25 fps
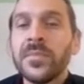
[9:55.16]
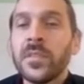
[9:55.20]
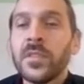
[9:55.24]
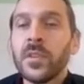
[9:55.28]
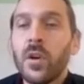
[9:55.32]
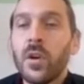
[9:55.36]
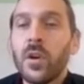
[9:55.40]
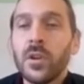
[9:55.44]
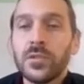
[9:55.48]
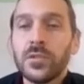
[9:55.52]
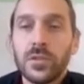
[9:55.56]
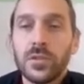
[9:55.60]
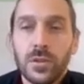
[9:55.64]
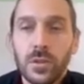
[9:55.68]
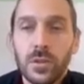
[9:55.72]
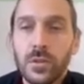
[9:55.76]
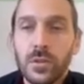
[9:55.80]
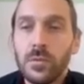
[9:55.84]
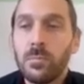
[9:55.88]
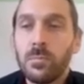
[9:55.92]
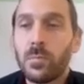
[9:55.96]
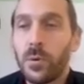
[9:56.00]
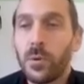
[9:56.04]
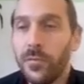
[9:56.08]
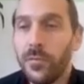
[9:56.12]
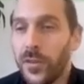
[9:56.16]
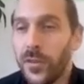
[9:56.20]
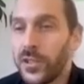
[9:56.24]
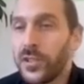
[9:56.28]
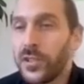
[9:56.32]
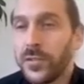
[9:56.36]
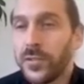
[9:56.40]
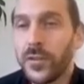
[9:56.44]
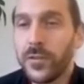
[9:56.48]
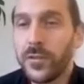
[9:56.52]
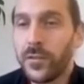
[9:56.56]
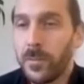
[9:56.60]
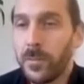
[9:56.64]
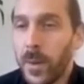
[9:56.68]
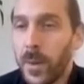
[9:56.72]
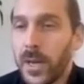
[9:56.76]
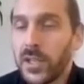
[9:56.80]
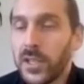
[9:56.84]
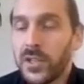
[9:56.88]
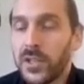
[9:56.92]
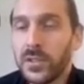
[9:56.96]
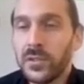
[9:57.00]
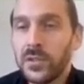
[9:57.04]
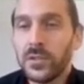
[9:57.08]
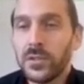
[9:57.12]
Also, provision of
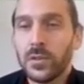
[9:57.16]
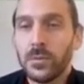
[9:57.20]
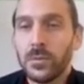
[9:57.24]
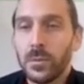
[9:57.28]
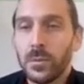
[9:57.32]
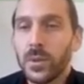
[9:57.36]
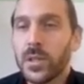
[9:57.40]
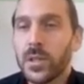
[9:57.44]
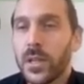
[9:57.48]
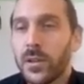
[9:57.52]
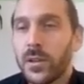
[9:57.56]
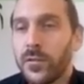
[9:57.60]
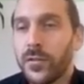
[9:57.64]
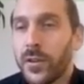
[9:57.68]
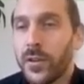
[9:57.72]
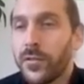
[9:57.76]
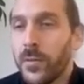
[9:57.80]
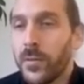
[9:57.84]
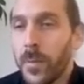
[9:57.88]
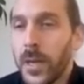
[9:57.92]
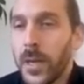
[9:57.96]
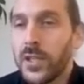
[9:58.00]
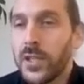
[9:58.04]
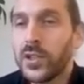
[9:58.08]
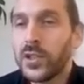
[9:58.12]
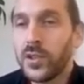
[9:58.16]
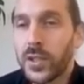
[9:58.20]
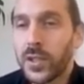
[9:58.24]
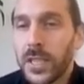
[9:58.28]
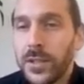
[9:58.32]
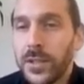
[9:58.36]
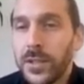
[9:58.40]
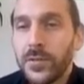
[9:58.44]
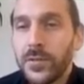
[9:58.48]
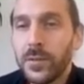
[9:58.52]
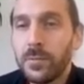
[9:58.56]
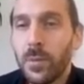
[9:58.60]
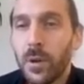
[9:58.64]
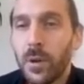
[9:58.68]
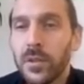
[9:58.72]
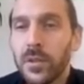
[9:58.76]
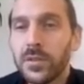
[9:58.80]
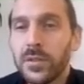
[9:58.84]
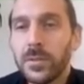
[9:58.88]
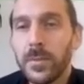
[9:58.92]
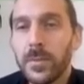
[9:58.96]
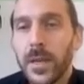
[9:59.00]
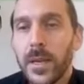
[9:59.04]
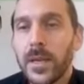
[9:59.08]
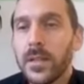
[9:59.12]
information, so what kind of information you give to
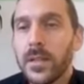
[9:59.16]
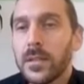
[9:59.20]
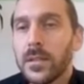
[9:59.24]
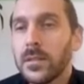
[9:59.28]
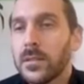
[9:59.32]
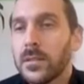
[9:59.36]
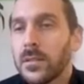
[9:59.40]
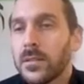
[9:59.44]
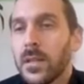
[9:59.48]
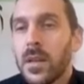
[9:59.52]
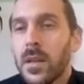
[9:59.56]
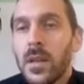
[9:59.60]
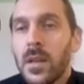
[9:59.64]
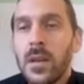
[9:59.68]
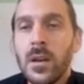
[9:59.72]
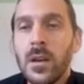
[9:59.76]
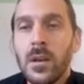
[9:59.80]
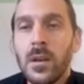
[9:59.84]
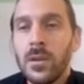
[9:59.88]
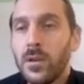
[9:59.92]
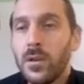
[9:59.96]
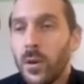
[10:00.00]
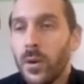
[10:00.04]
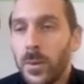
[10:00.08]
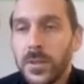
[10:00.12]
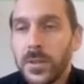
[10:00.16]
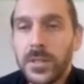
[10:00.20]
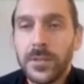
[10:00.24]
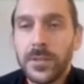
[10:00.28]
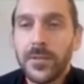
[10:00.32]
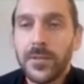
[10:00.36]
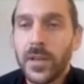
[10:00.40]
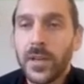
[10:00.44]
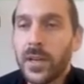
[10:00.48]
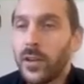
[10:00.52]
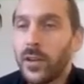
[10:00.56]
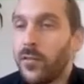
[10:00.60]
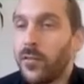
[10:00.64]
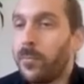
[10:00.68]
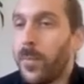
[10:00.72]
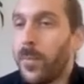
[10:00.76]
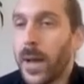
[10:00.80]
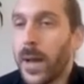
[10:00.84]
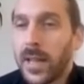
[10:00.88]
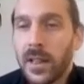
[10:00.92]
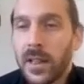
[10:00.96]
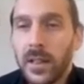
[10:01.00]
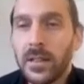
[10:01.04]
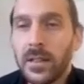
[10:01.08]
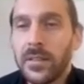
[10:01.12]
policymakers. You always have a kind of
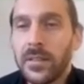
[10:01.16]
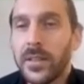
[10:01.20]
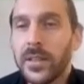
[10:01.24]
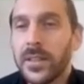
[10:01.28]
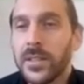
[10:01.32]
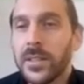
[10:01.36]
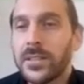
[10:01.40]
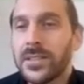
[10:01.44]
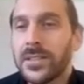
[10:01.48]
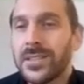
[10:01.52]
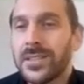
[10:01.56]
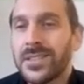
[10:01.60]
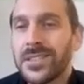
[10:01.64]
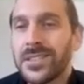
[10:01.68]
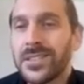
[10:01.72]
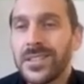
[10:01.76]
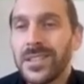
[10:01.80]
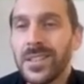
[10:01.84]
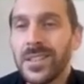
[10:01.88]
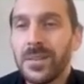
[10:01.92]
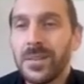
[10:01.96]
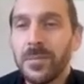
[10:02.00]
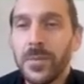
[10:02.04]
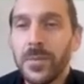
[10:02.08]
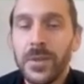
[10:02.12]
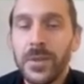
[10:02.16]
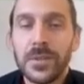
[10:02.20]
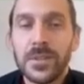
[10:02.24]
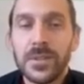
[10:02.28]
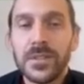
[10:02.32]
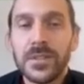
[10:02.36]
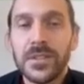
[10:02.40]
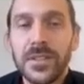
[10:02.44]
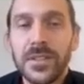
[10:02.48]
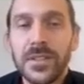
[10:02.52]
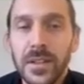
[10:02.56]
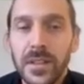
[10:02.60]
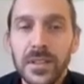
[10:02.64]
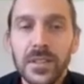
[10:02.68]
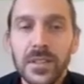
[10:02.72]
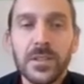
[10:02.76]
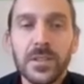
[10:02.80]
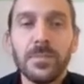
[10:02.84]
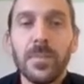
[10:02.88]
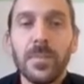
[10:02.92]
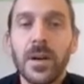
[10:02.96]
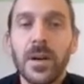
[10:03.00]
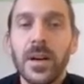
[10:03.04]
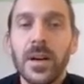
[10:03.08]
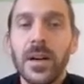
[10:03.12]
battle that there are studies
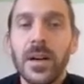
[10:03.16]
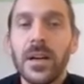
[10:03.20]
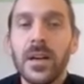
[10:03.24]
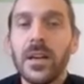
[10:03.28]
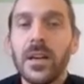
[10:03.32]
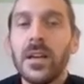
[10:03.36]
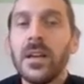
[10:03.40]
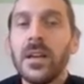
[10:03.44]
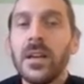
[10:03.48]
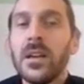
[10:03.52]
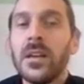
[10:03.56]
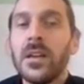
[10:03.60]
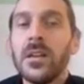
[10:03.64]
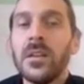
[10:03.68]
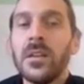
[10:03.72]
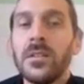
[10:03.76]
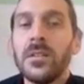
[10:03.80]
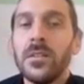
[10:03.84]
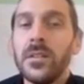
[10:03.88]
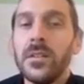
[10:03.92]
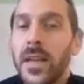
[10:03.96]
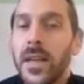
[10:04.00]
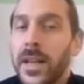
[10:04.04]
by the